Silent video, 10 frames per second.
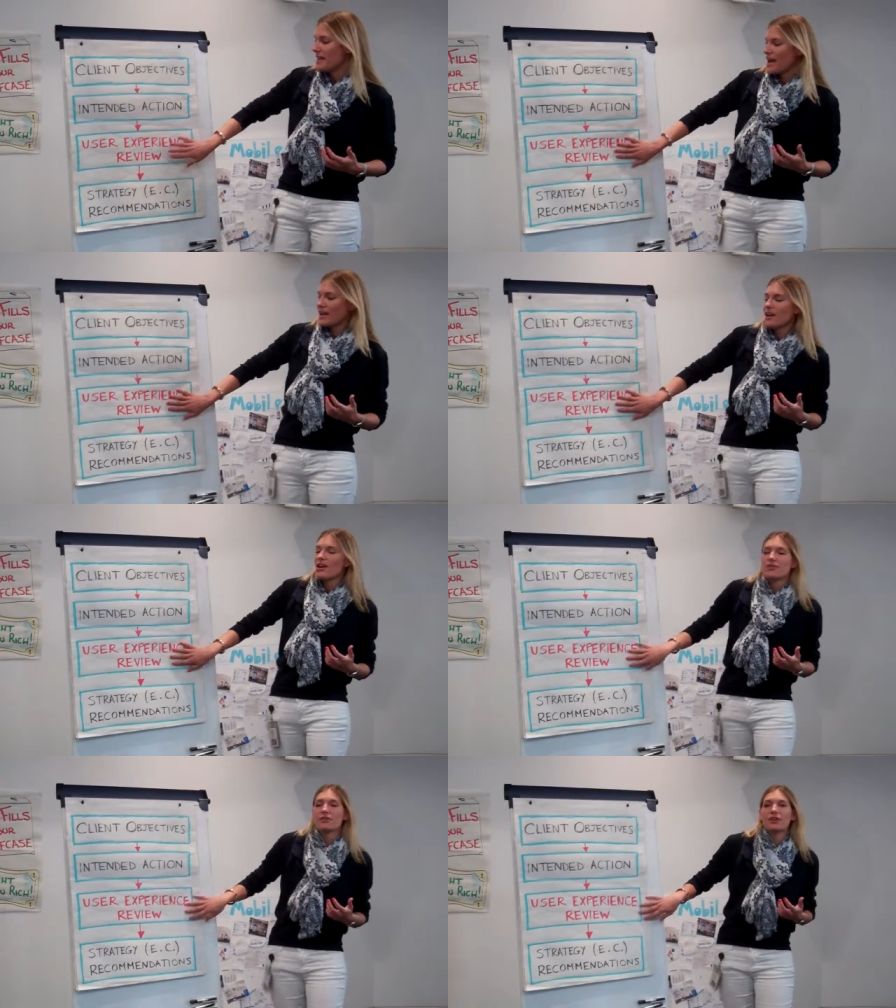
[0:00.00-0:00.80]

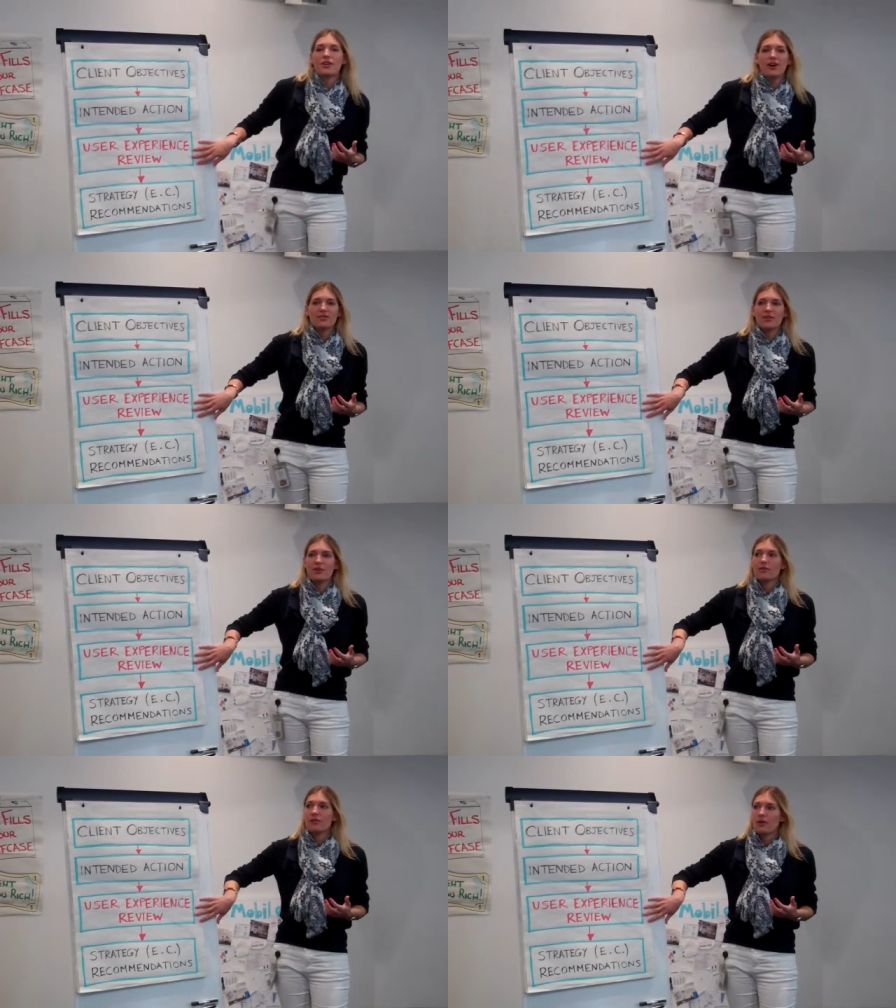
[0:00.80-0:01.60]
then you can
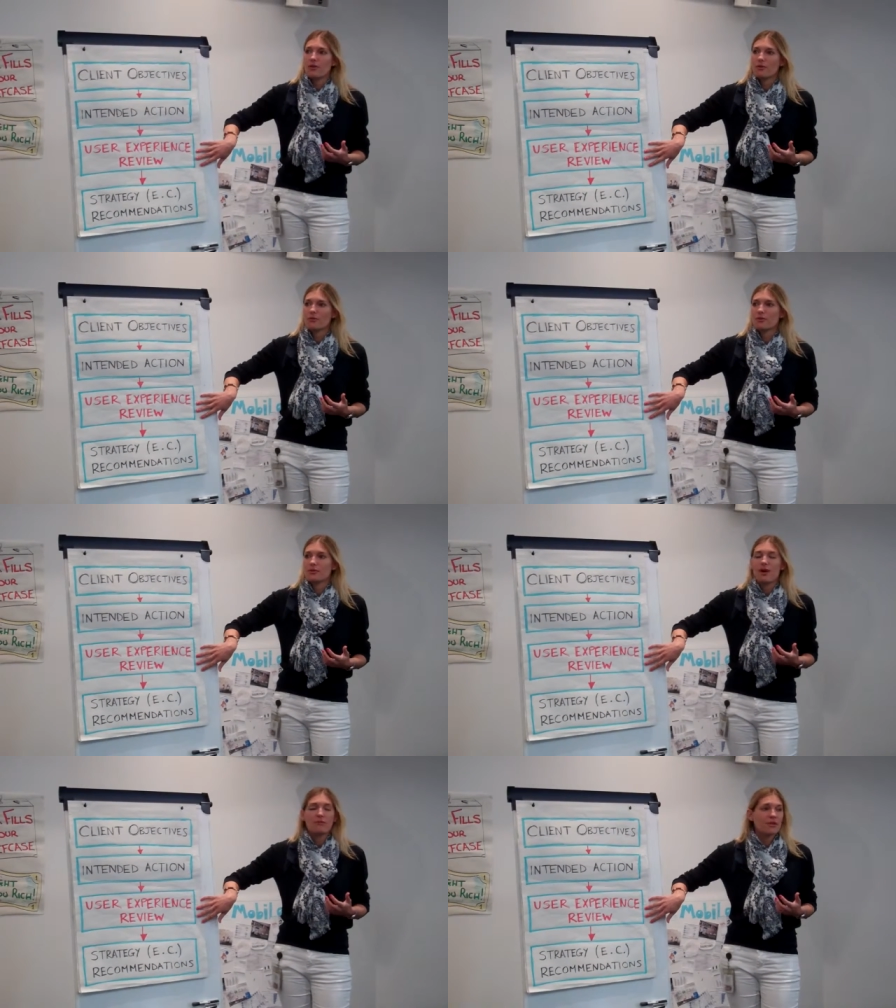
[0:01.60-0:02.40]
also go
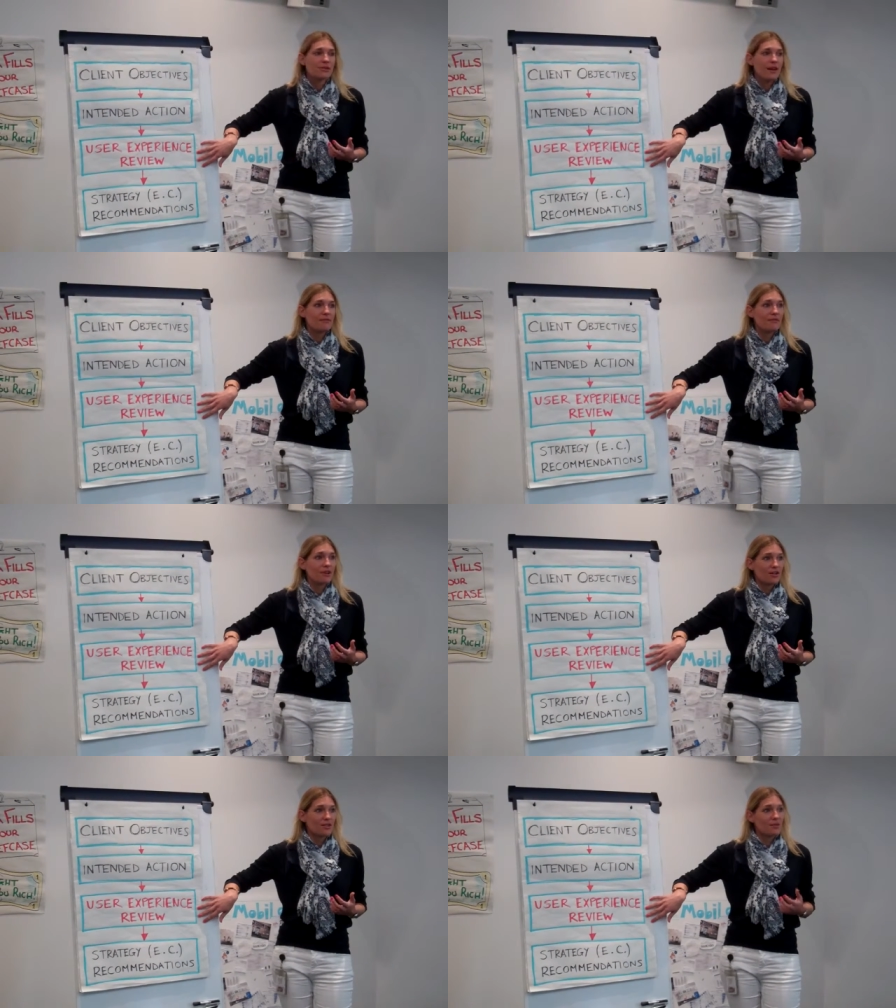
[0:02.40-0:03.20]
through a real-life
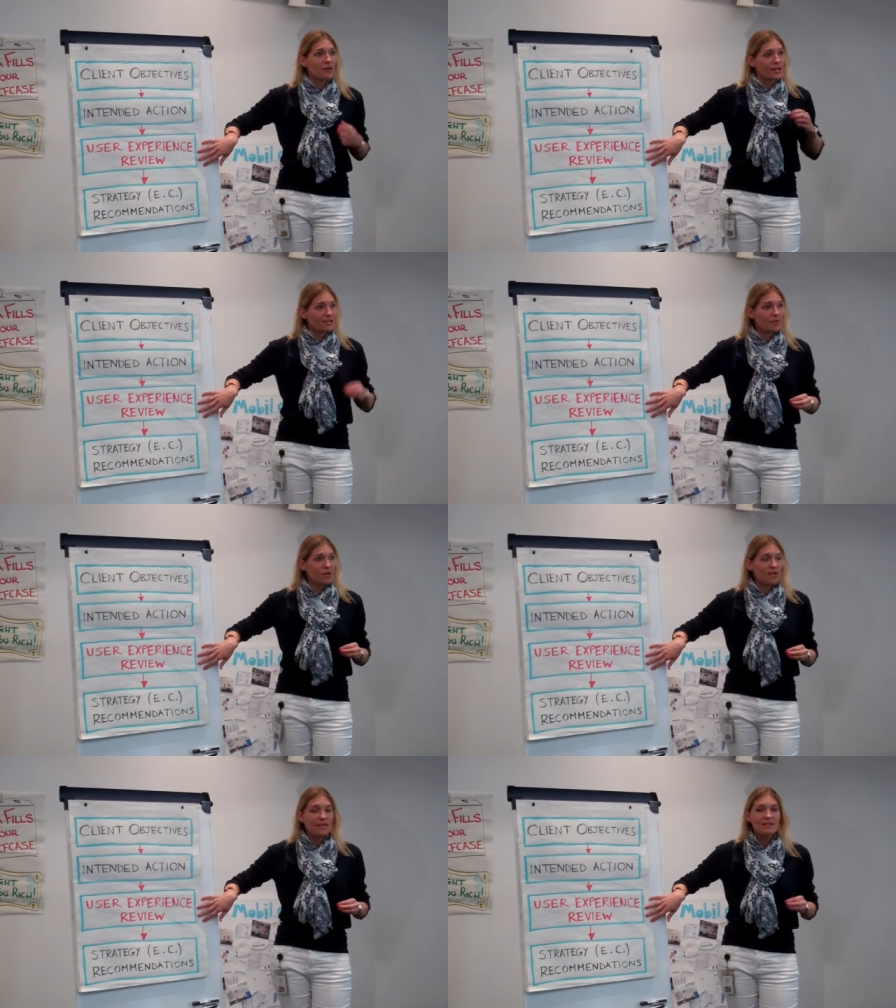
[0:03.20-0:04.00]
customer
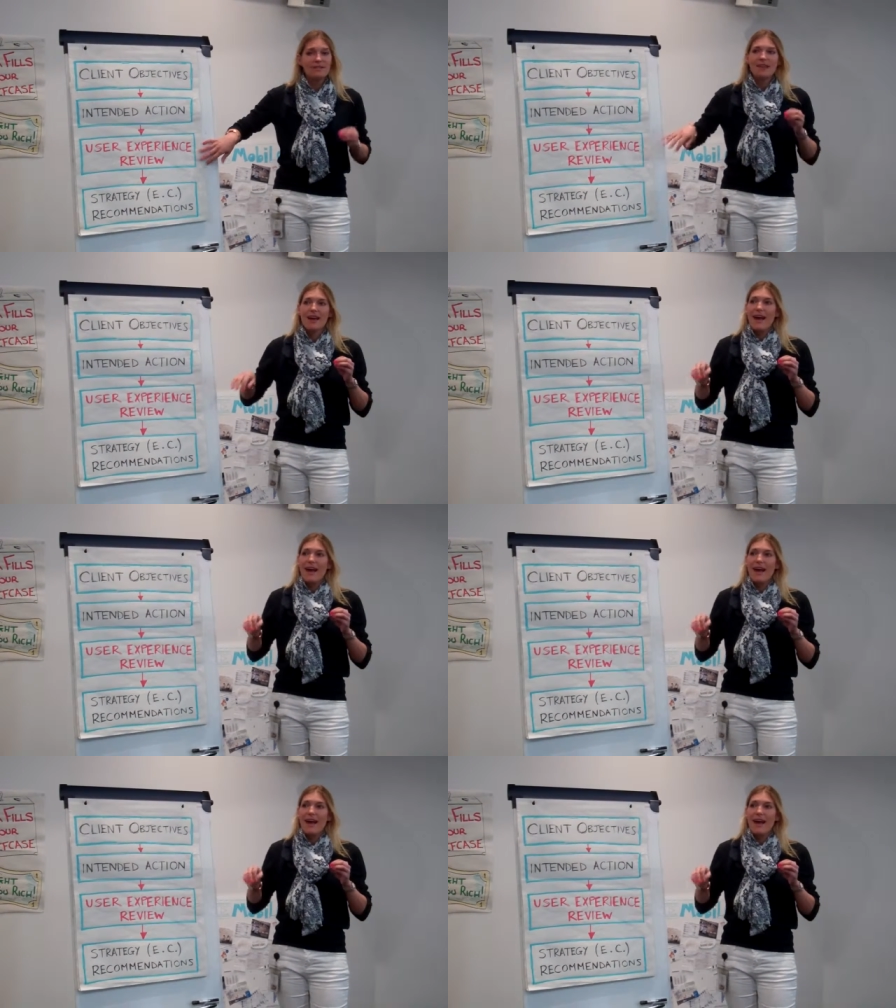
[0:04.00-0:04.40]
experience.